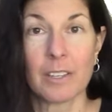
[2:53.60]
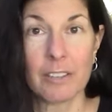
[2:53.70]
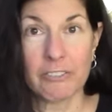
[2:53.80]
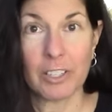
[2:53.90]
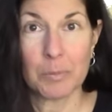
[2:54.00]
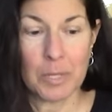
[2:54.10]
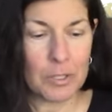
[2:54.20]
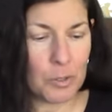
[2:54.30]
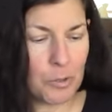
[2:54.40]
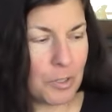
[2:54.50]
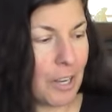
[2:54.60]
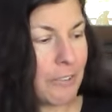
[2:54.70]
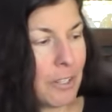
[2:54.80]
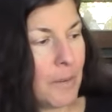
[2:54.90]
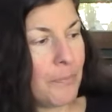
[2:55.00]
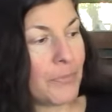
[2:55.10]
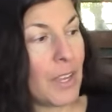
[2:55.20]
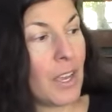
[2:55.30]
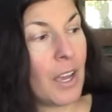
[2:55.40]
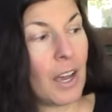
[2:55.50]
Phillips head screwdriver,
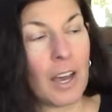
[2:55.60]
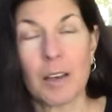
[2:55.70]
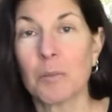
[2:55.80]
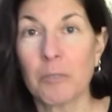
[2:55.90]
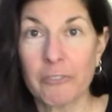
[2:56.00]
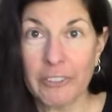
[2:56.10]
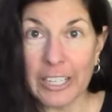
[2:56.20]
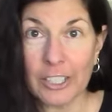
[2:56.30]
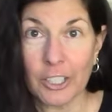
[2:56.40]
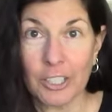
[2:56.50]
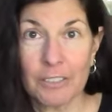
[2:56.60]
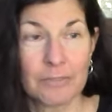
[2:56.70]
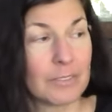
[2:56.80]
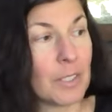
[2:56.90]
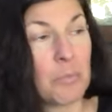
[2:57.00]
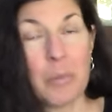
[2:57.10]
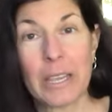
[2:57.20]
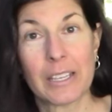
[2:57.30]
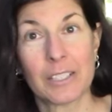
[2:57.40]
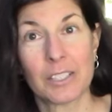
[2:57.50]
uh, vinegar,
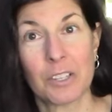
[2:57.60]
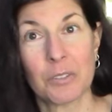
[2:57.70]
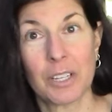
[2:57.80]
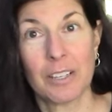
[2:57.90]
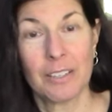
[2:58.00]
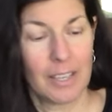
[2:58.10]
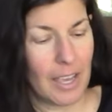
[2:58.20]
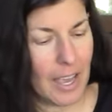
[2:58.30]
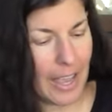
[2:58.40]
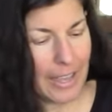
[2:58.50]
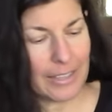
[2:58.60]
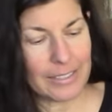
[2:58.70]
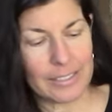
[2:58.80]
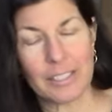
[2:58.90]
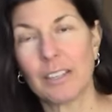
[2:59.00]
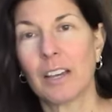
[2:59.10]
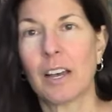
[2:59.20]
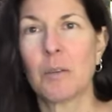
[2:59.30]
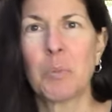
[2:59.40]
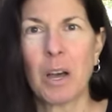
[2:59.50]
baking soda, and
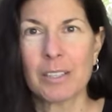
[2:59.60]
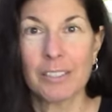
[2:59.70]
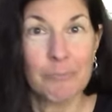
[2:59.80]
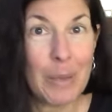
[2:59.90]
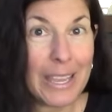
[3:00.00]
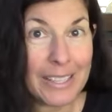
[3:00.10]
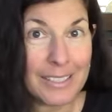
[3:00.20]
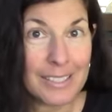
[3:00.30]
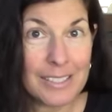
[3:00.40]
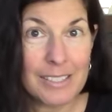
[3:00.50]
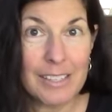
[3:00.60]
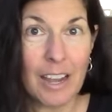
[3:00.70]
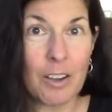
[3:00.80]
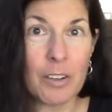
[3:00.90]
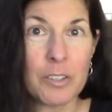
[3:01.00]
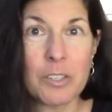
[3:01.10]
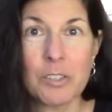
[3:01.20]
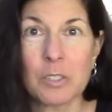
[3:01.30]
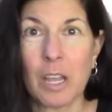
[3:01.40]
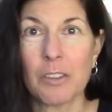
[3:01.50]
a box of pins. Now you can
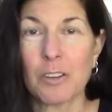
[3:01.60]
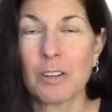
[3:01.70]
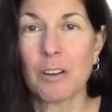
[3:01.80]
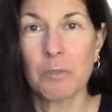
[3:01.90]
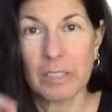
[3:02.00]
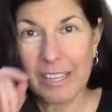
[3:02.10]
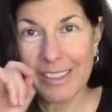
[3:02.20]
use either a really